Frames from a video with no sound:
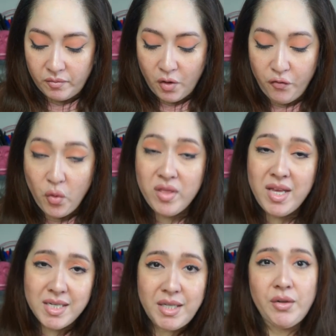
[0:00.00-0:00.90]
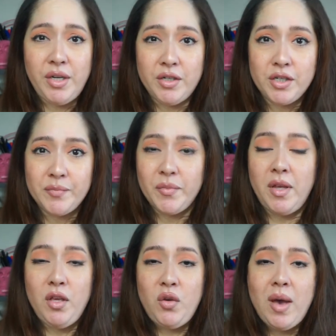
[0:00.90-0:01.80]
for the interiors,
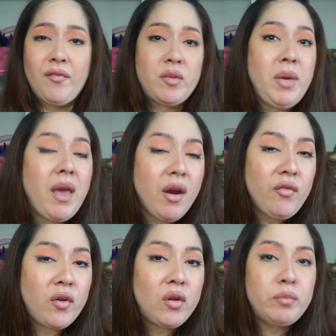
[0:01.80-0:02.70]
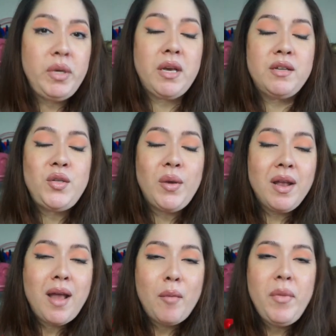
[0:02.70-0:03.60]
you have to be careful, because you
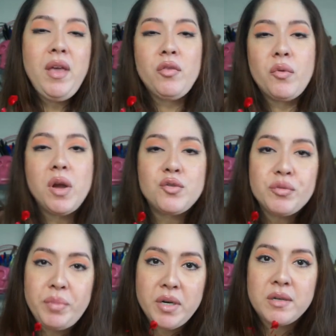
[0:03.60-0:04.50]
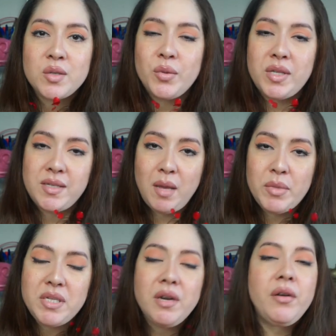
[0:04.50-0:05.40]
cannot make 300 books with the
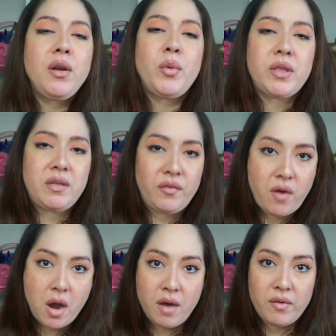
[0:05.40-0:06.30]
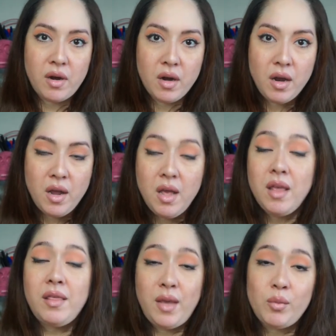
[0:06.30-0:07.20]
same interior with a different cover.
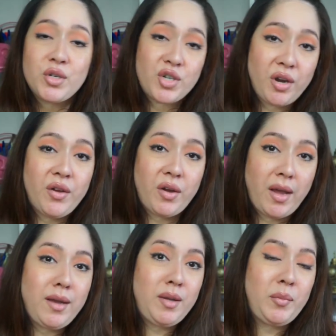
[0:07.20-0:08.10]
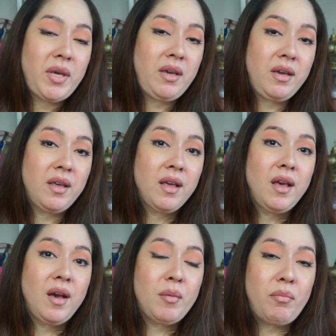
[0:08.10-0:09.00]
They will shut your KDP
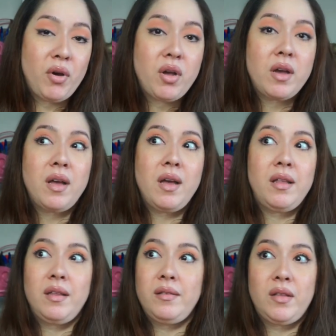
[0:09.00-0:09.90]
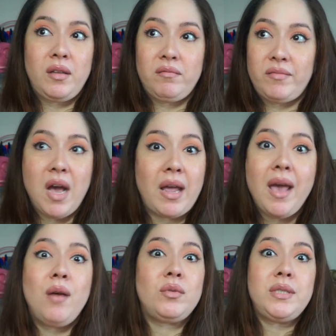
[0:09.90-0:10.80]
book
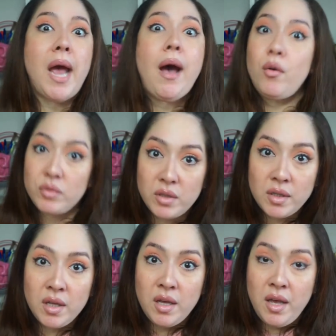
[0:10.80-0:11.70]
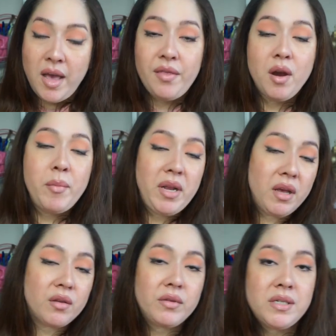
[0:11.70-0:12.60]
account down. And there are
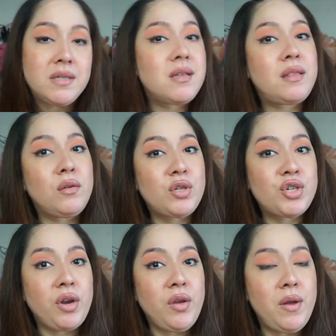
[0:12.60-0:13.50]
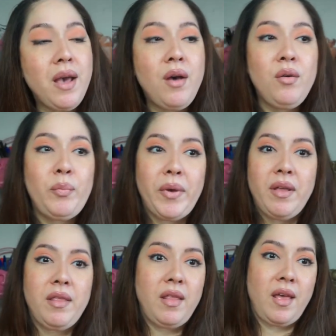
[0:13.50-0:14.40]
many other reasons that they'll shut you down,
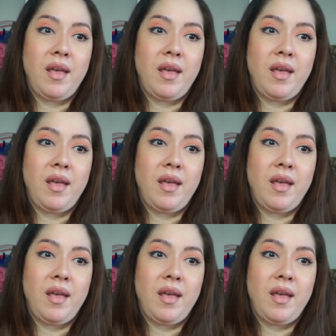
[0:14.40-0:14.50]
but